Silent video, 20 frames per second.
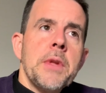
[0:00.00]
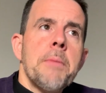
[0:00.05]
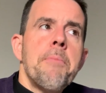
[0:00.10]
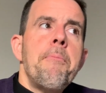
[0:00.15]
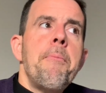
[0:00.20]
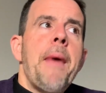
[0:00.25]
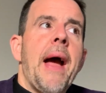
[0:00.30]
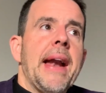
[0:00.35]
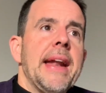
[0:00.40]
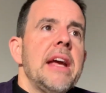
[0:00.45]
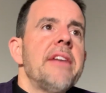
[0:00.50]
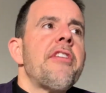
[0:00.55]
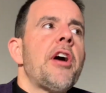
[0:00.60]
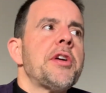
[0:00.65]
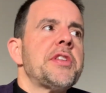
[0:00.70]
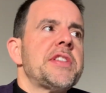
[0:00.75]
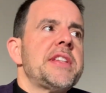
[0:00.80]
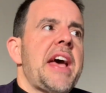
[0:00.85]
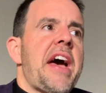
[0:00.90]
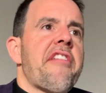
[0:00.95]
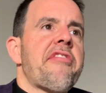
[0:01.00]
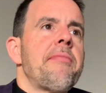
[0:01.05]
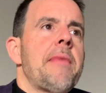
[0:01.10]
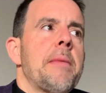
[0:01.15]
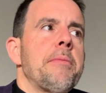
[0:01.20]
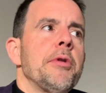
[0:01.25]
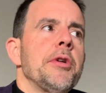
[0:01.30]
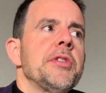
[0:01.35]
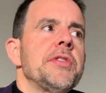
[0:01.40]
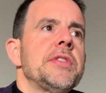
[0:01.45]
Many of our staff
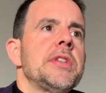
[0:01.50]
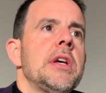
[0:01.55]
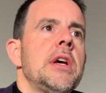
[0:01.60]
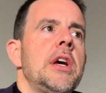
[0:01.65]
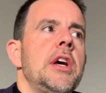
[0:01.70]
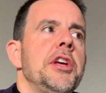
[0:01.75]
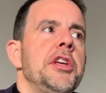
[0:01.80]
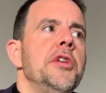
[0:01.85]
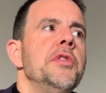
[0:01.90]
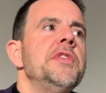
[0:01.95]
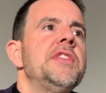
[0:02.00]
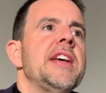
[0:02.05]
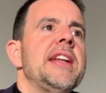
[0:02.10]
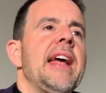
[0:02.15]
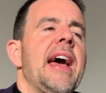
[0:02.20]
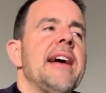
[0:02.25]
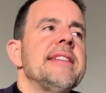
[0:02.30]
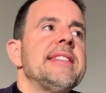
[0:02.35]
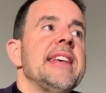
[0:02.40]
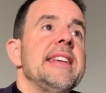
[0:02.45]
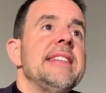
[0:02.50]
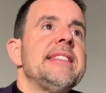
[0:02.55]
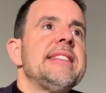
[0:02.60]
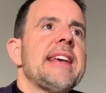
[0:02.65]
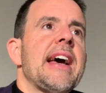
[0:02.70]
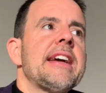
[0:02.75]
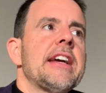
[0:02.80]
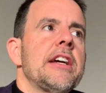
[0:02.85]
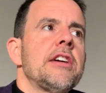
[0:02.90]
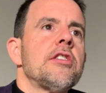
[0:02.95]
members use it as a
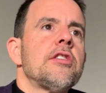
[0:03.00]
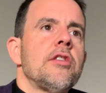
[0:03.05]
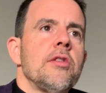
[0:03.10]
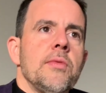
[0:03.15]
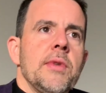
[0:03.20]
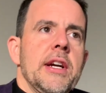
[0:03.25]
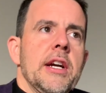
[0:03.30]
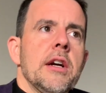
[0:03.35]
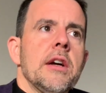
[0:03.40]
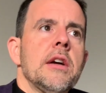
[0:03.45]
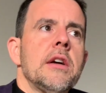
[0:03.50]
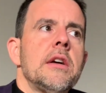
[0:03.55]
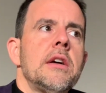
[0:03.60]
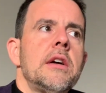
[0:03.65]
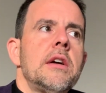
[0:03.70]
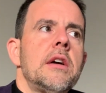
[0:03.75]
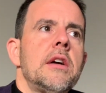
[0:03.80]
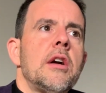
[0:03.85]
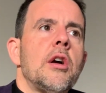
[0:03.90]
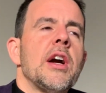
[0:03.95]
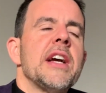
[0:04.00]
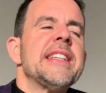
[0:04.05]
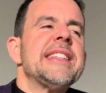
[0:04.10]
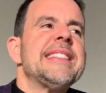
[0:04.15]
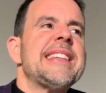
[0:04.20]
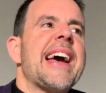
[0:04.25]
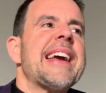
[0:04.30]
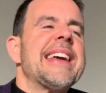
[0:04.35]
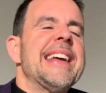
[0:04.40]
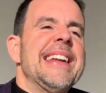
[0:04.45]
second career or a
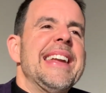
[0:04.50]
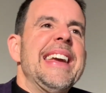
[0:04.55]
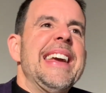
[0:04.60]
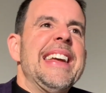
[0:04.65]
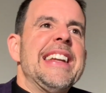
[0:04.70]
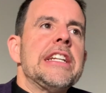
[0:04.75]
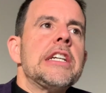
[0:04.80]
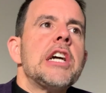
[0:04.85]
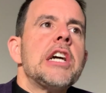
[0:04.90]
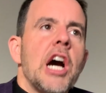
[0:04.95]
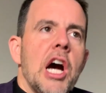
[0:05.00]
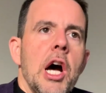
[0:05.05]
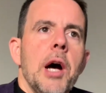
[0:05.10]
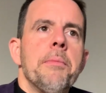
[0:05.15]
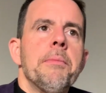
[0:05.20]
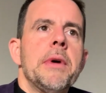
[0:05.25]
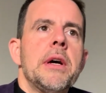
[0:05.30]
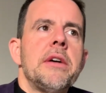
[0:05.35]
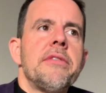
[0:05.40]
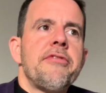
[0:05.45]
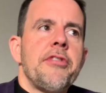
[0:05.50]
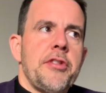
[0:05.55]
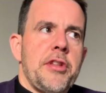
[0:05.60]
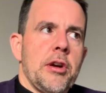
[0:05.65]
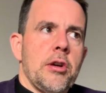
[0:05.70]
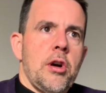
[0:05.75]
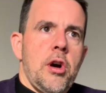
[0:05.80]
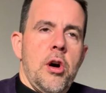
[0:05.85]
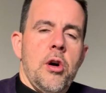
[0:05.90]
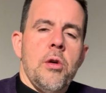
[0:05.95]
second income for
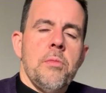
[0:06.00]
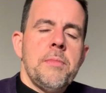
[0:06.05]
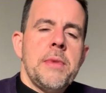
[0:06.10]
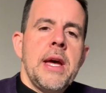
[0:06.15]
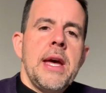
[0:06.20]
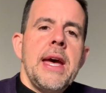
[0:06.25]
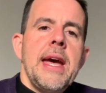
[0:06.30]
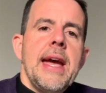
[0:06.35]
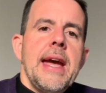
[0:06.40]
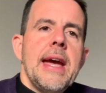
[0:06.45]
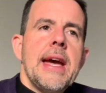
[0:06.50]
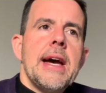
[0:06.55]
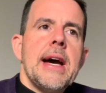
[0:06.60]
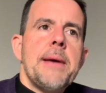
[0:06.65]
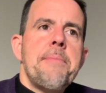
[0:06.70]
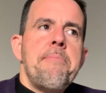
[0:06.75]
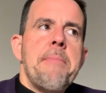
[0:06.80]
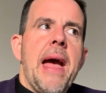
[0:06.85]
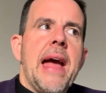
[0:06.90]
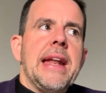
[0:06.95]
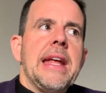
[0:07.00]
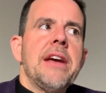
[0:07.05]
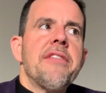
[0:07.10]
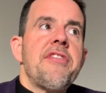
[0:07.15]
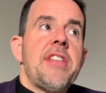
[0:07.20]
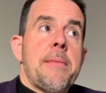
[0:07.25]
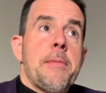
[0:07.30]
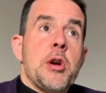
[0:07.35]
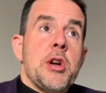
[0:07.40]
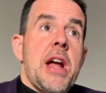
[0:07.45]
their home. Many of
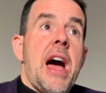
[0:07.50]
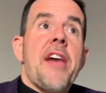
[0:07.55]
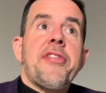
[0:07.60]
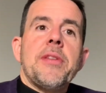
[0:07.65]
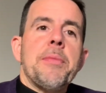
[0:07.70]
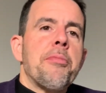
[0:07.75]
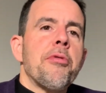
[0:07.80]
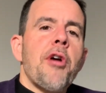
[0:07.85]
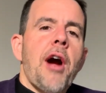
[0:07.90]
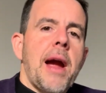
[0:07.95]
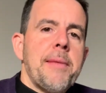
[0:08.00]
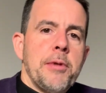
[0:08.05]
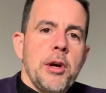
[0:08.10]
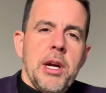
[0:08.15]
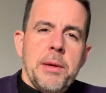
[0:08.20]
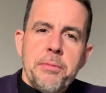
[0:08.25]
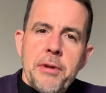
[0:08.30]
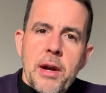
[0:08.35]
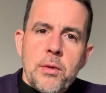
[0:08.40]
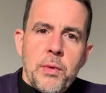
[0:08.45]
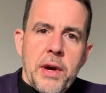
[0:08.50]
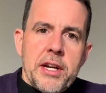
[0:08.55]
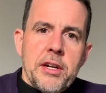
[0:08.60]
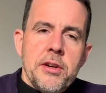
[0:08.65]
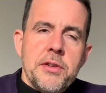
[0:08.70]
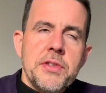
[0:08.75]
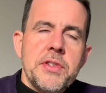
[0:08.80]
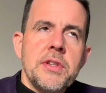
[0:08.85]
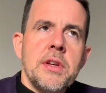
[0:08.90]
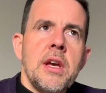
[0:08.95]
them are not the primary
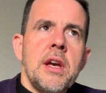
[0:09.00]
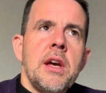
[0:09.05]
breadwinners.